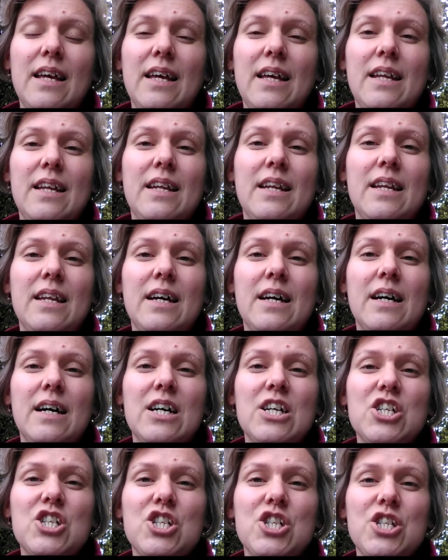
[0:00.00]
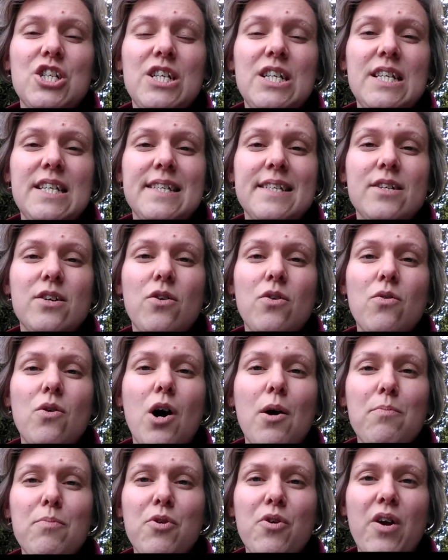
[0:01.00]
and uh, she's
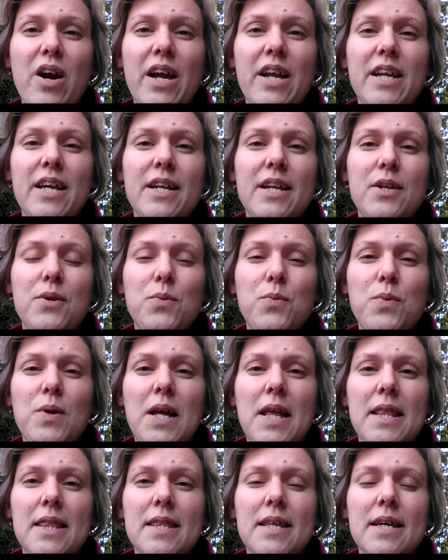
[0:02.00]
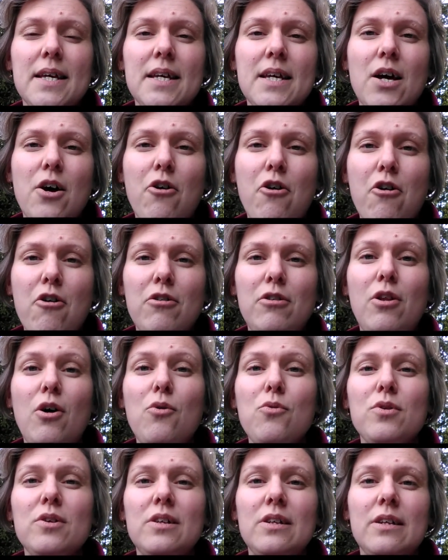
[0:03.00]
cooperated with her
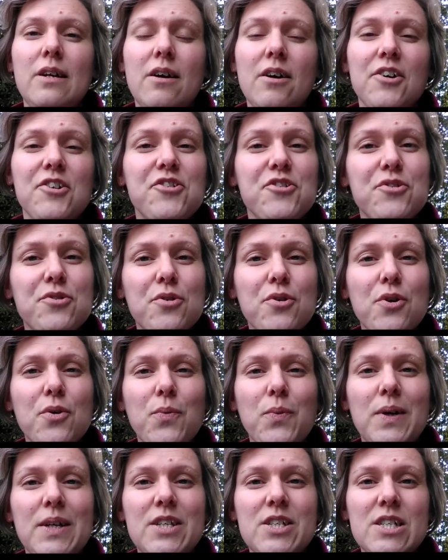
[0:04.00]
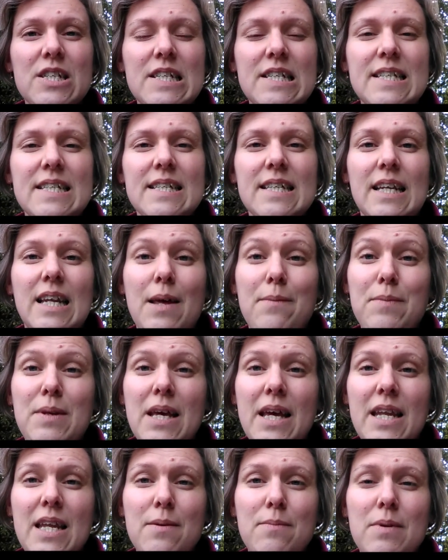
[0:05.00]
local yarn store, which is La
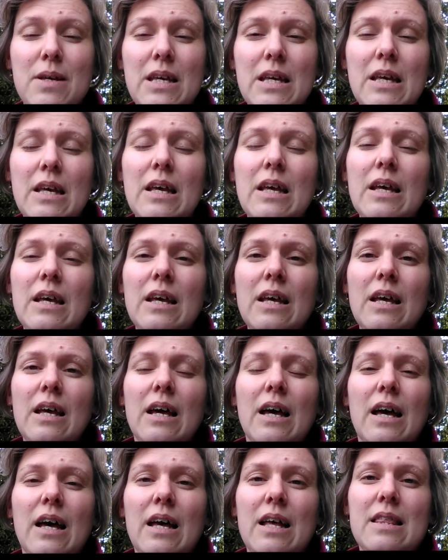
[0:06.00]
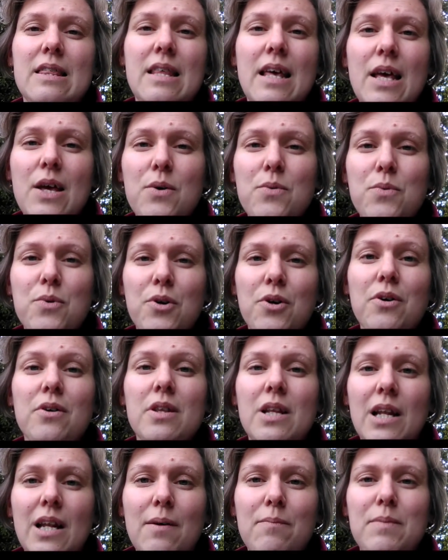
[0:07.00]
Bien-Aimée, and they were
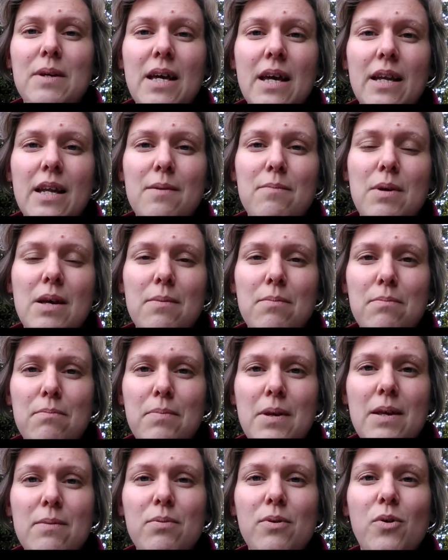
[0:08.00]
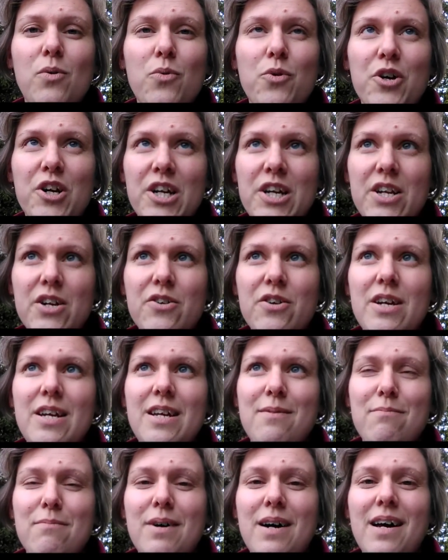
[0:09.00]
the La Bien-Aimée people were here
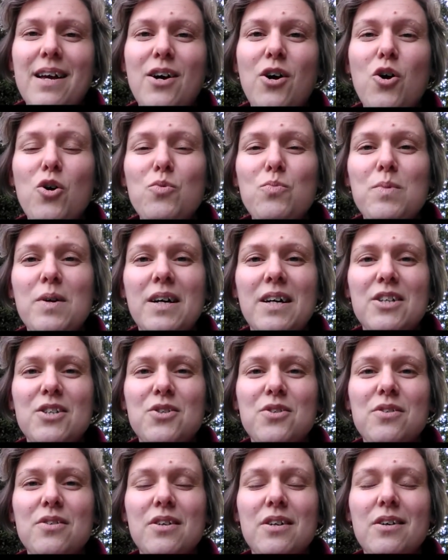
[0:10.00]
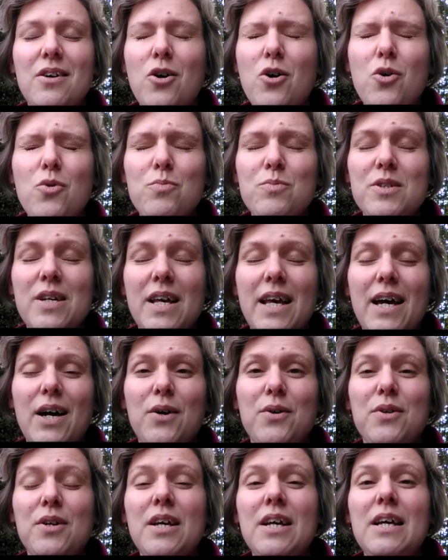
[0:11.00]
in my home
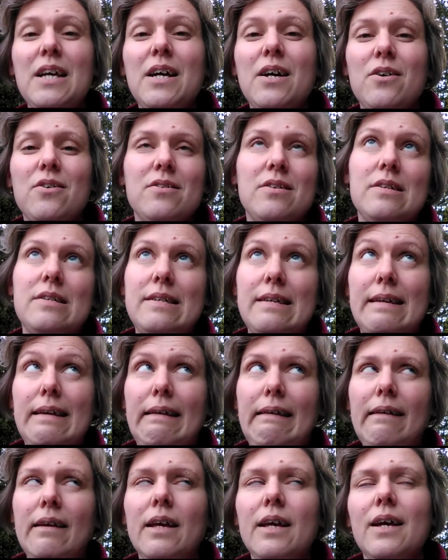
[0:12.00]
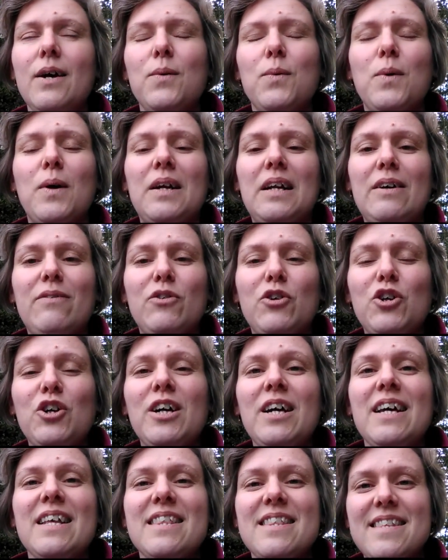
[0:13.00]
hometown city, whatever.
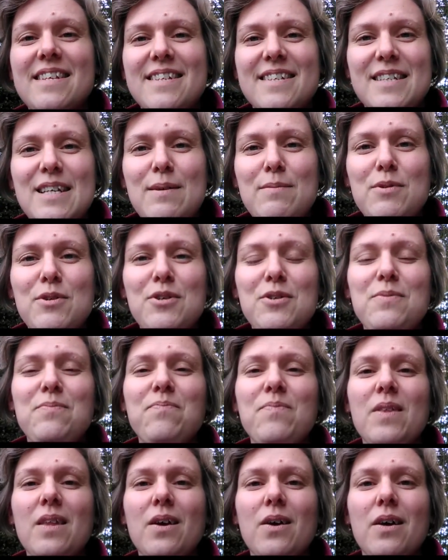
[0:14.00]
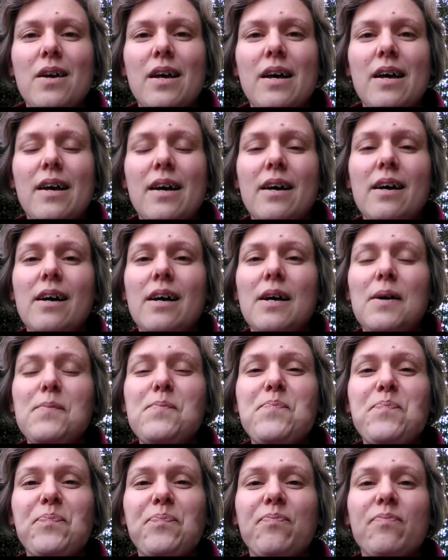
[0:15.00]
This summer, uh,
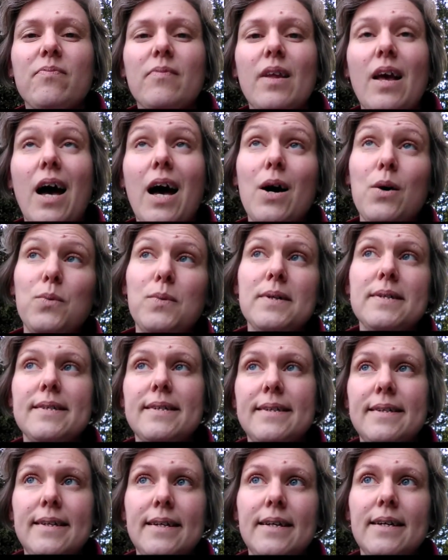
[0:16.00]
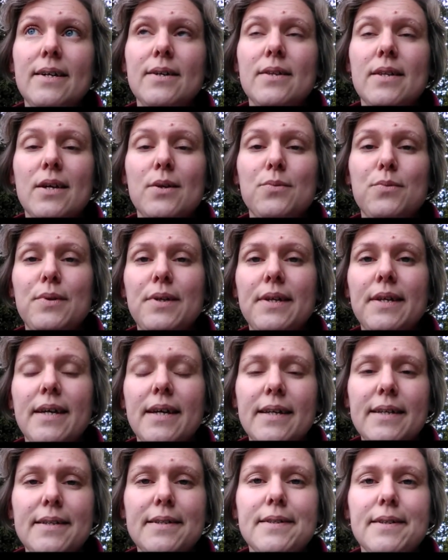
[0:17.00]
I wasn't here that
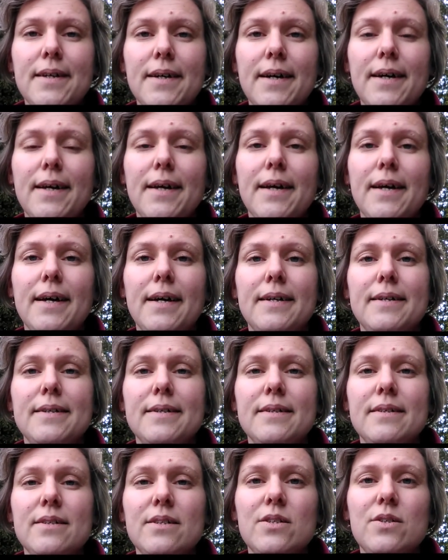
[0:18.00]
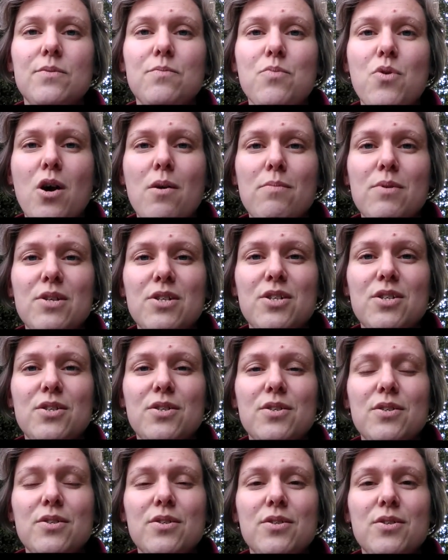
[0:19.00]
weekend. I had promised
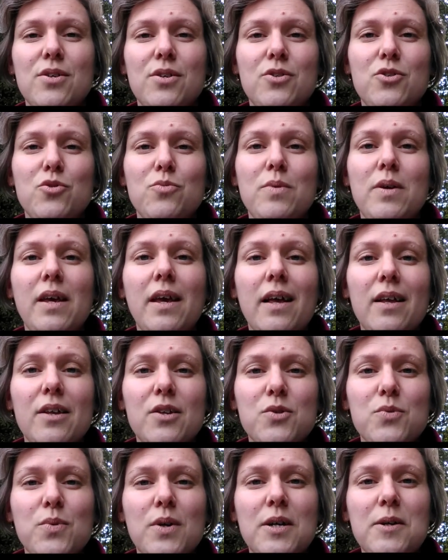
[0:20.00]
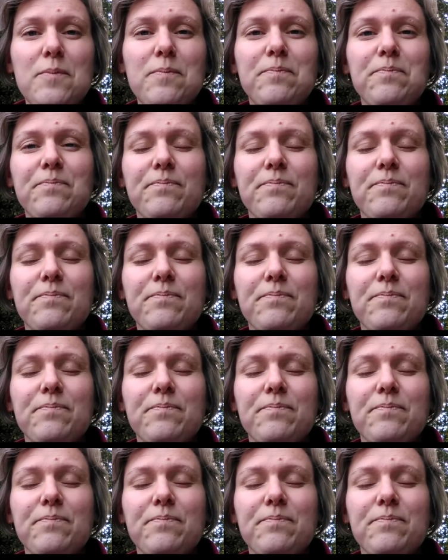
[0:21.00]
uh, to be elsewhere,